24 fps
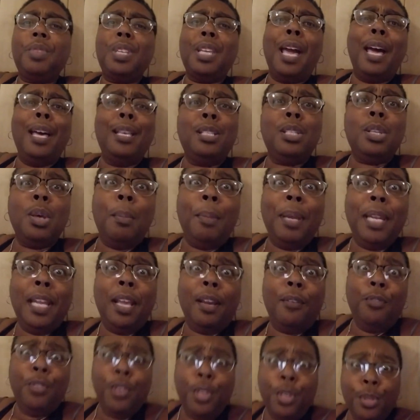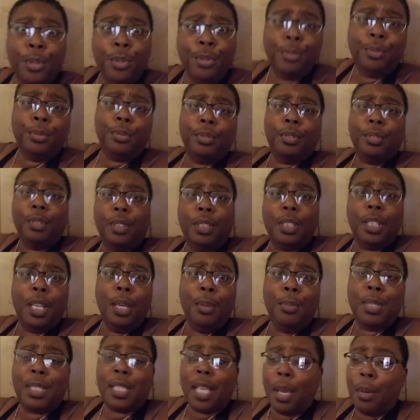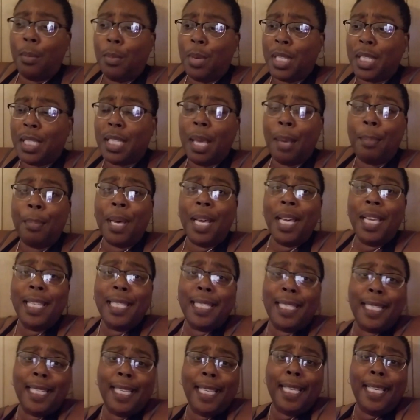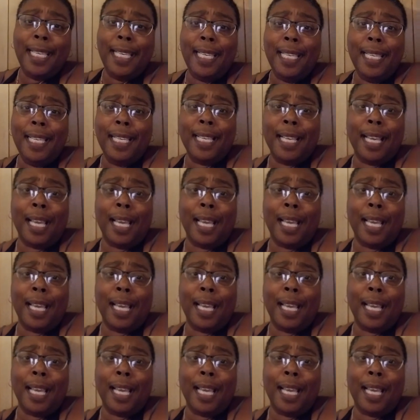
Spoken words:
I saw my nephew. He was like, "What's up, auntie?"